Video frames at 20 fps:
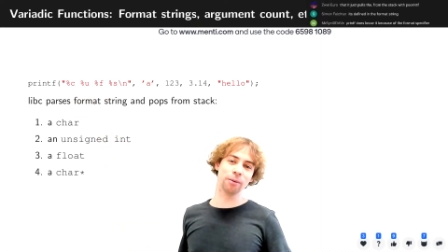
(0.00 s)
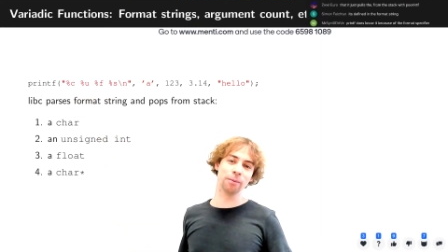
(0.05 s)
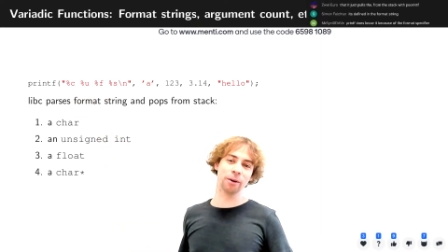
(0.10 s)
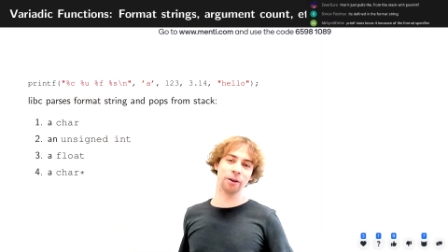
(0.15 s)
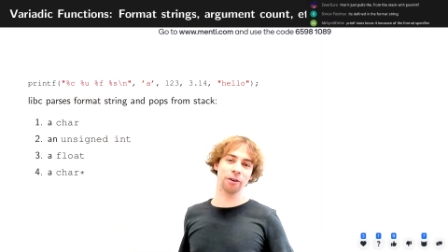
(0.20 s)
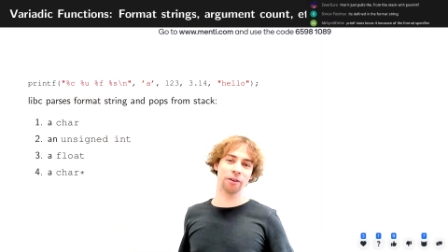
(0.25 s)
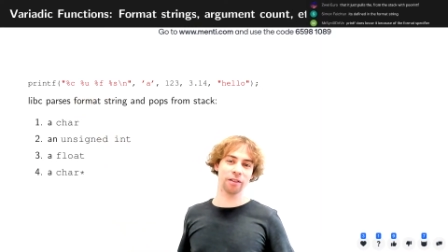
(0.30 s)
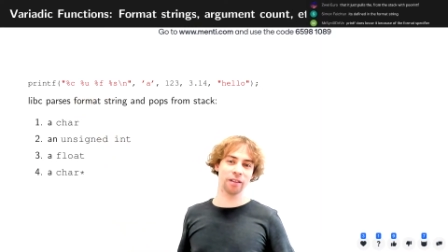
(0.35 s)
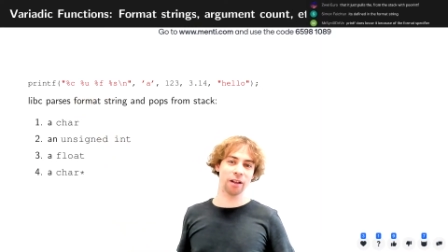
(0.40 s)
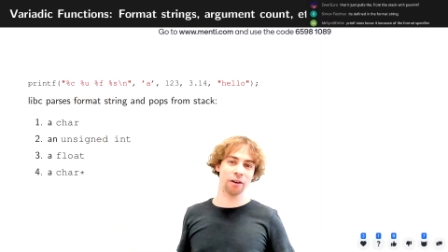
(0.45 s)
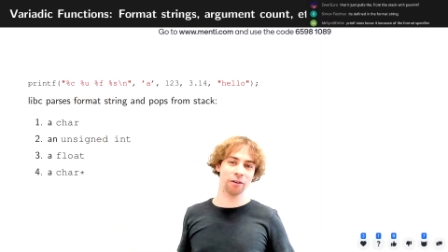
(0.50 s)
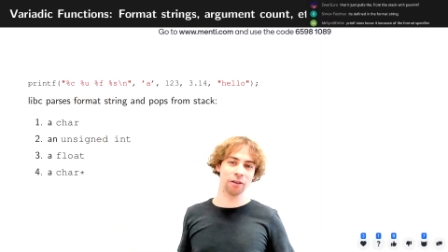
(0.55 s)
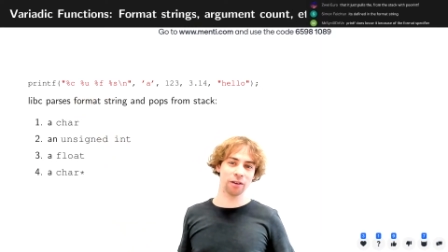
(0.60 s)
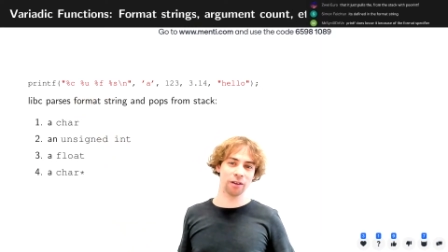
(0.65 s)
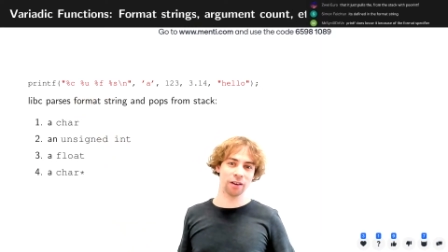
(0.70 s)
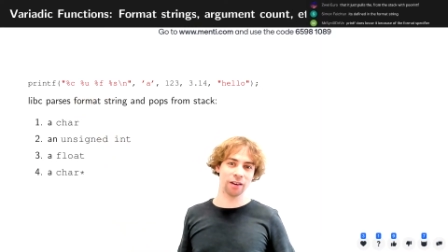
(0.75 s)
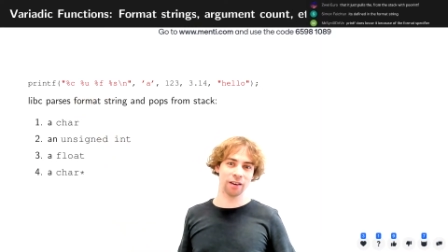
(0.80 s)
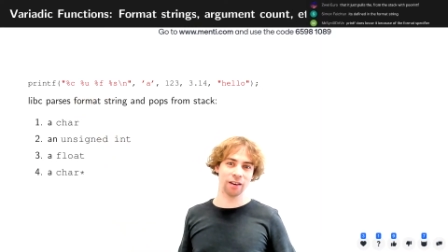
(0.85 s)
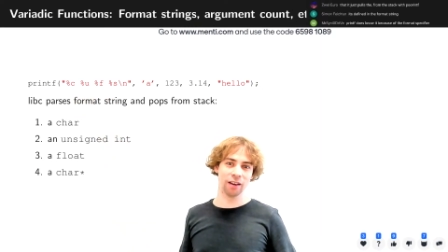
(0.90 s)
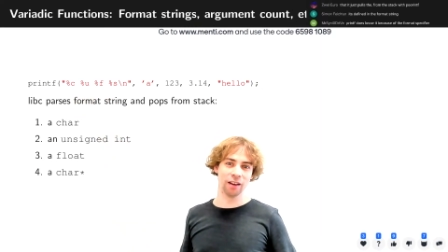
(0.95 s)
because now you
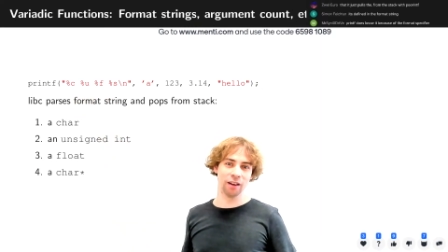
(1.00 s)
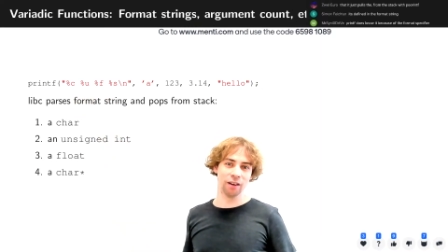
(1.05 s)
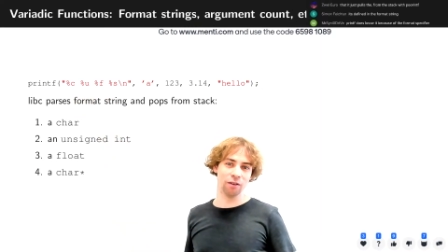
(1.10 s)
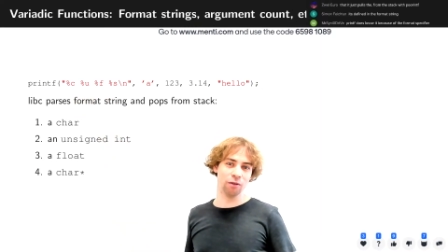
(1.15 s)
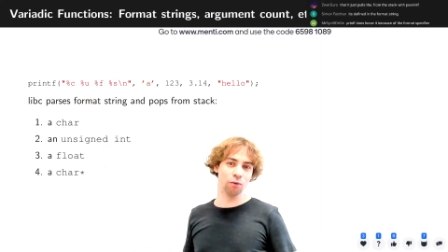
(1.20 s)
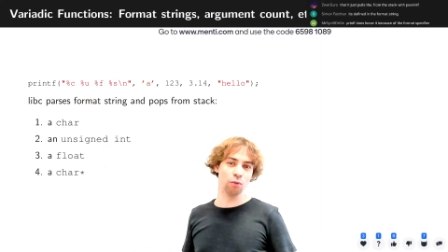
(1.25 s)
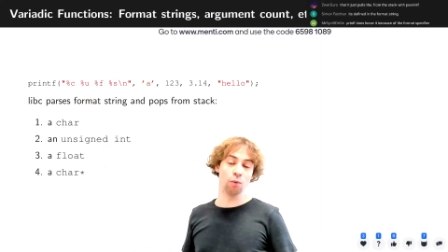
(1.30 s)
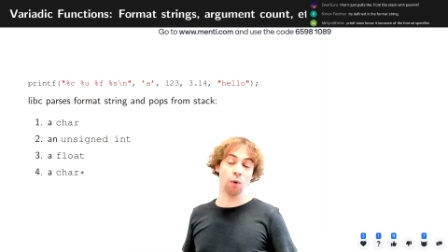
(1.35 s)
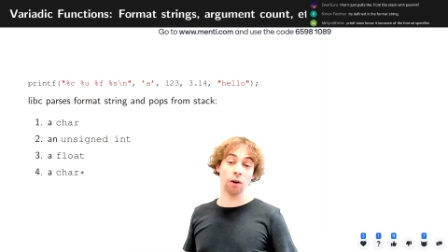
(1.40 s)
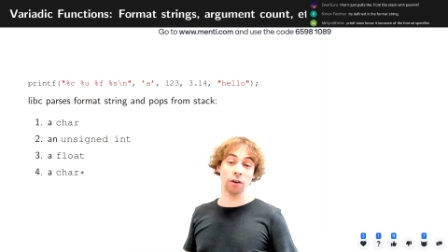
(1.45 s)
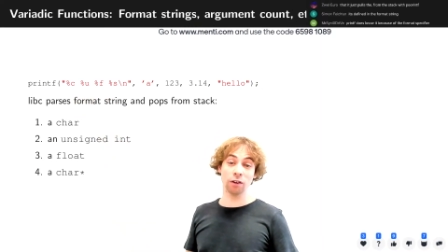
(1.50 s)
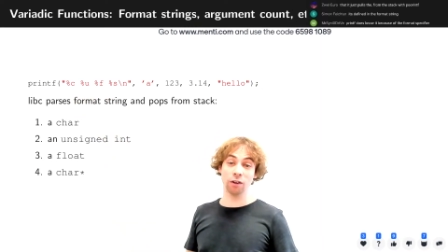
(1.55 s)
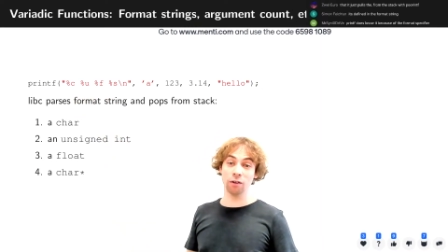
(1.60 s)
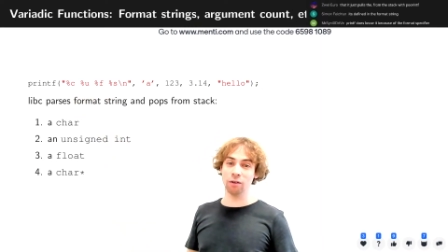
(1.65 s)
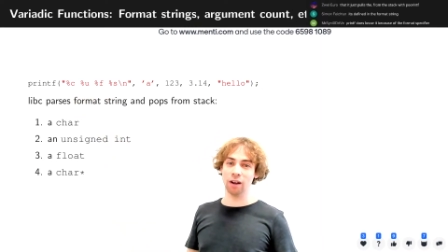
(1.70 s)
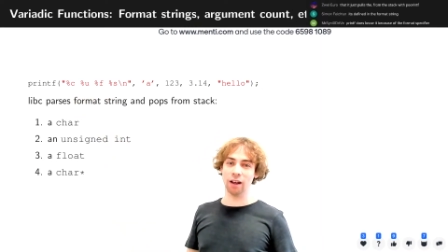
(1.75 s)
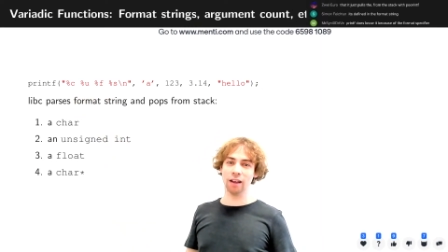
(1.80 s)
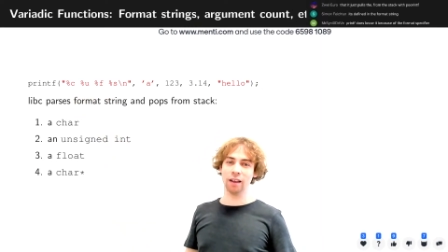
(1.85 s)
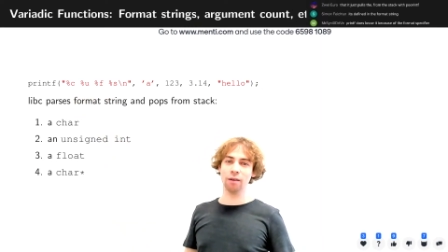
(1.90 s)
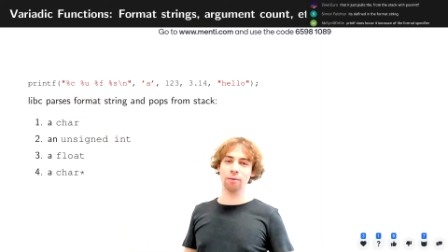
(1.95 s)
can do what you
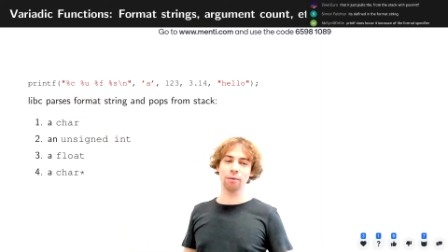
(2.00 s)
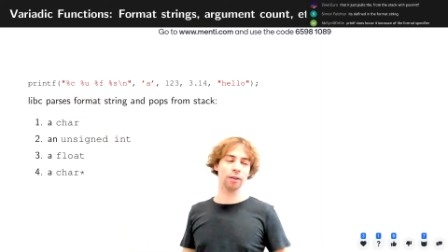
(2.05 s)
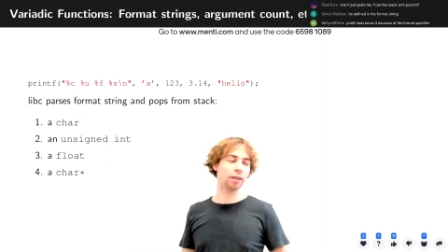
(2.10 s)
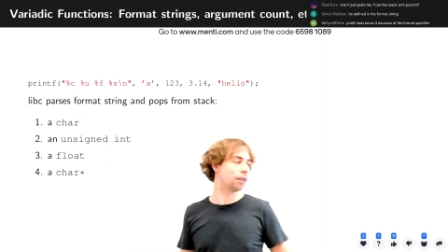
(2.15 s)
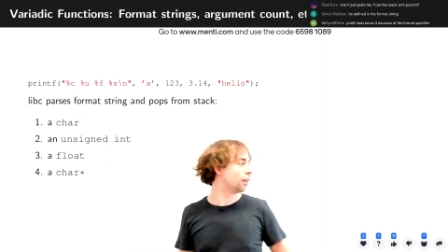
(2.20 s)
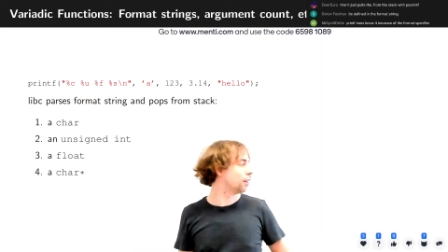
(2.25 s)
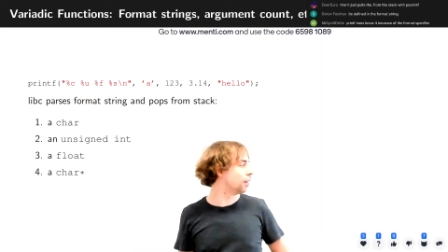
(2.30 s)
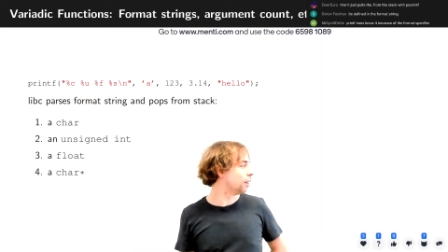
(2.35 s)
like with